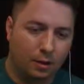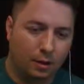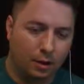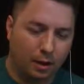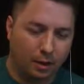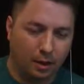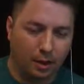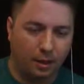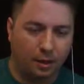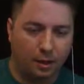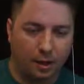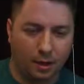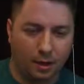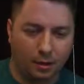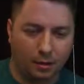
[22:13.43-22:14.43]
And then
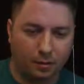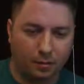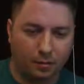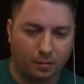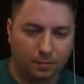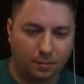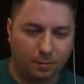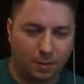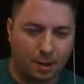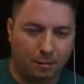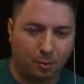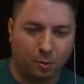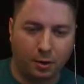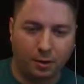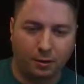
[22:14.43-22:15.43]
from that
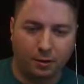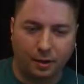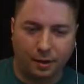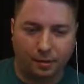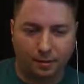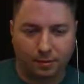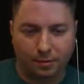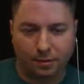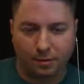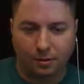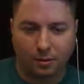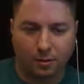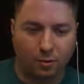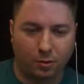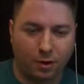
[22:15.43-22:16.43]
point, it's
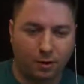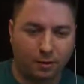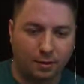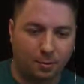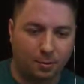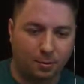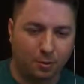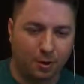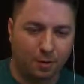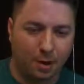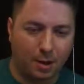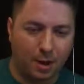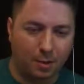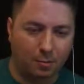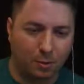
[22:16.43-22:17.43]
3 on the top, 3 on the
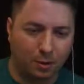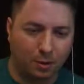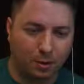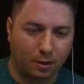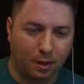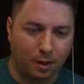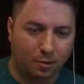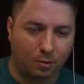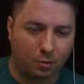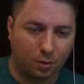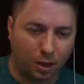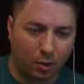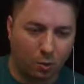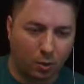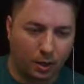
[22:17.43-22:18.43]
bottom with quite
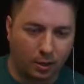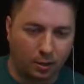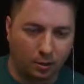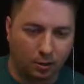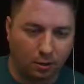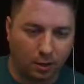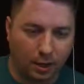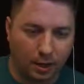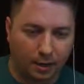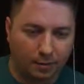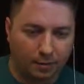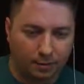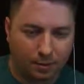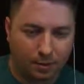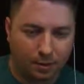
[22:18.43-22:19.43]
clear
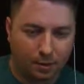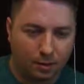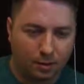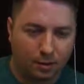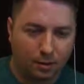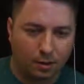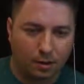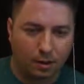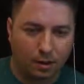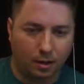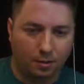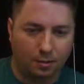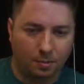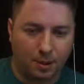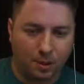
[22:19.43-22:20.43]
glass.
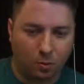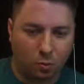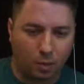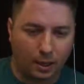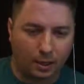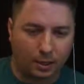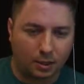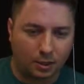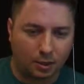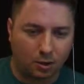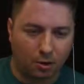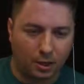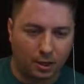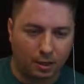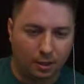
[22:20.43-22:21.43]
To make quite clear
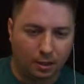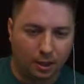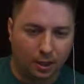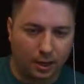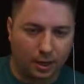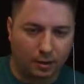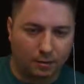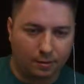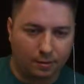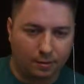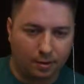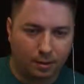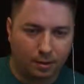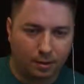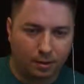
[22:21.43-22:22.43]
glass,
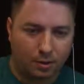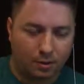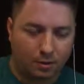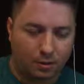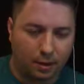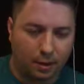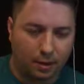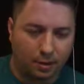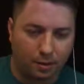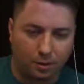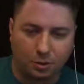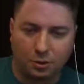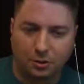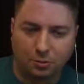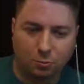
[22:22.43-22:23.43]
take
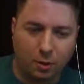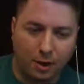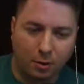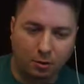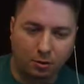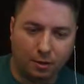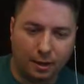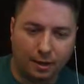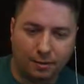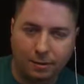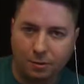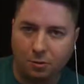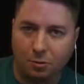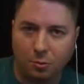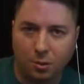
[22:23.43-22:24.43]
just regular glass
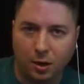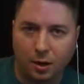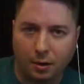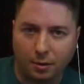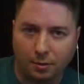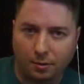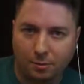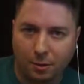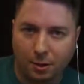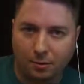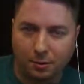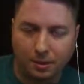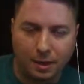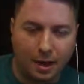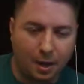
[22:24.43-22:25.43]
that you
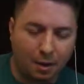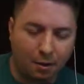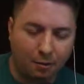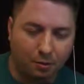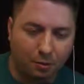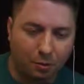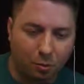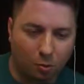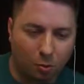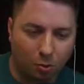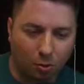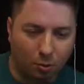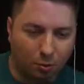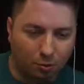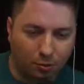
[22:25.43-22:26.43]
smelted down
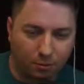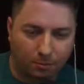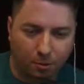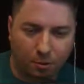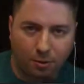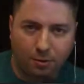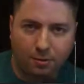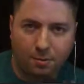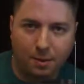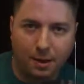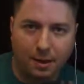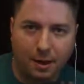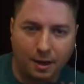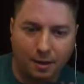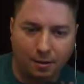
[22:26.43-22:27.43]
or use a furnace to
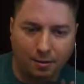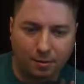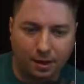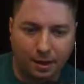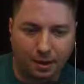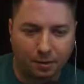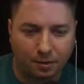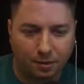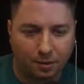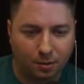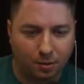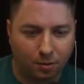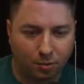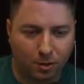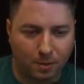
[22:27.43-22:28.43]
make out of sand.
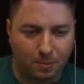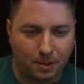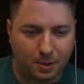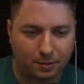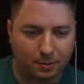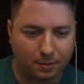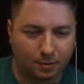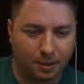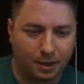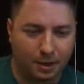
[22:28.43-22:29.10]
3 pieces